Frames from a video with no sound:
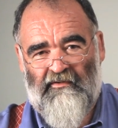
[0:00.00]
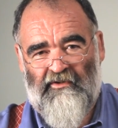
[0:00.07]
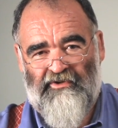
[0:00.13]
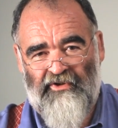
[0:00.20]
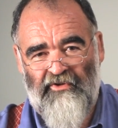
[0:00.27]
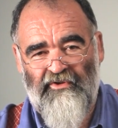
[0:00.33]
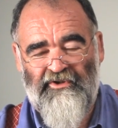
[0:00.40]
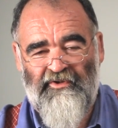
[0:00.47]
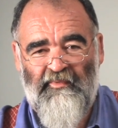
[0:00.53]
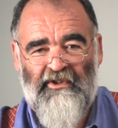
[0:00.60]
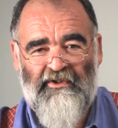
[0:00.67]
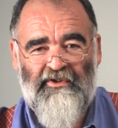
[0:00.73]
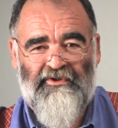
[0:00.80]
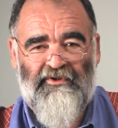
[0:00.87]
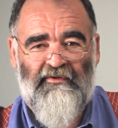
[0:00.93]
The tourism
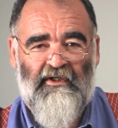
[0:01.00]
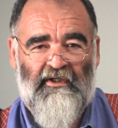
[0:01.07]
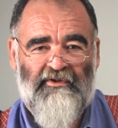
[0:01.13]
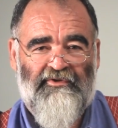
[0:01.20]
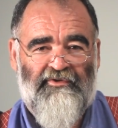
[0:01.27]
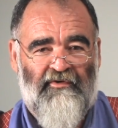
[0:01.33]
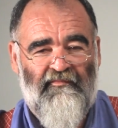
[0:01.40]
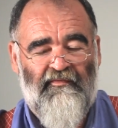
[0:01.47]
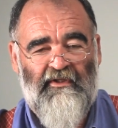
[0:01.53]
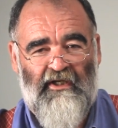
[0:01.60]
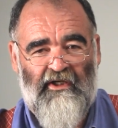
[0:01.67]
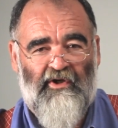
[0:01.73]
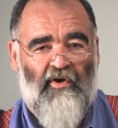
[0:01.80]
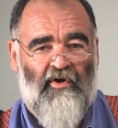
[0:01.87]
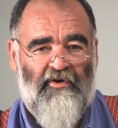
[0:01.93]
industry has driven the
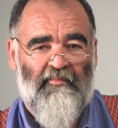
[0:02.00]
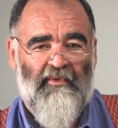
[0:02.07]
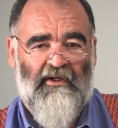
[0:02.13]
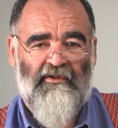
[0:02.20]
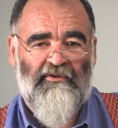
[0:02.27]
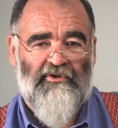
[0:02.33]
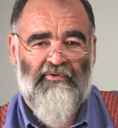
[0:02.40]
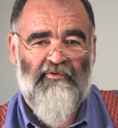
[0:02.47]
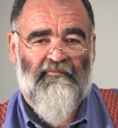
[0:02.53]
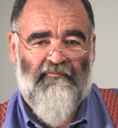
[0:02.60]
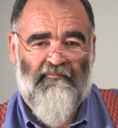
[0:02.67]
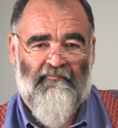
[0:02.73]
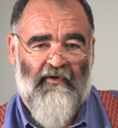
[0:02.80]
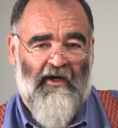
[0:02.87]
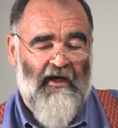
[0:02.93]
economy to
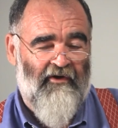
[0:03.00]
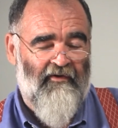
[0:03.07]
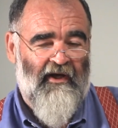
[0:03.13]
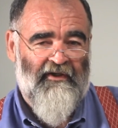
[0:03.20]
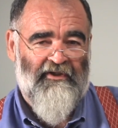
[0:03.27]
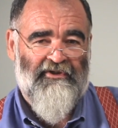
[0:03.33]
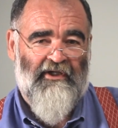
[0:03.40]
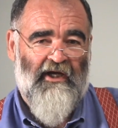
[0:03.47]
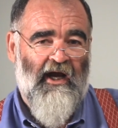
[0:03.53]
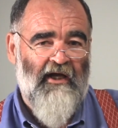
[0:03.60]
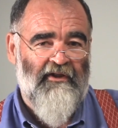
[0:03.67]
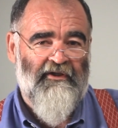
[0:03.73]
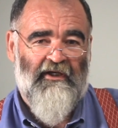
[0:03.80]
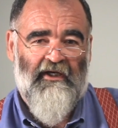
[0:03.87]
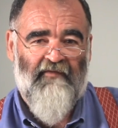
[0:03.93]
far greater
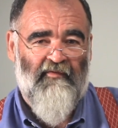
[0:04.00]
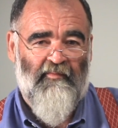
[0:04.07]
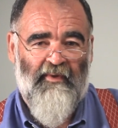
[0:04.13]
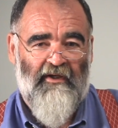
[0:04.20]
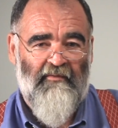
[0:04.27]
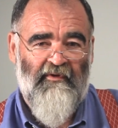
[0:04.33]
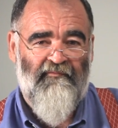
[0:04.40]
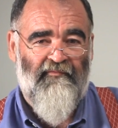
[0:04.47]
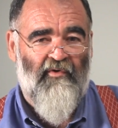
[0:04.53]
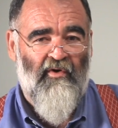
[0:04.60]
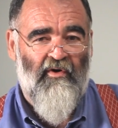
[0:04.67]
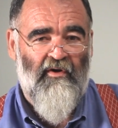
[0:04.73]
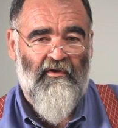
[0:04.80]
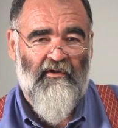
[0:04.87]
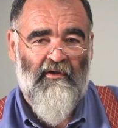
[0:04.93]
scale than it had ever been
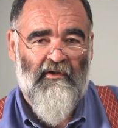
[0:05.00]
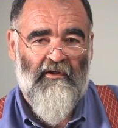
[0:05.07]
before,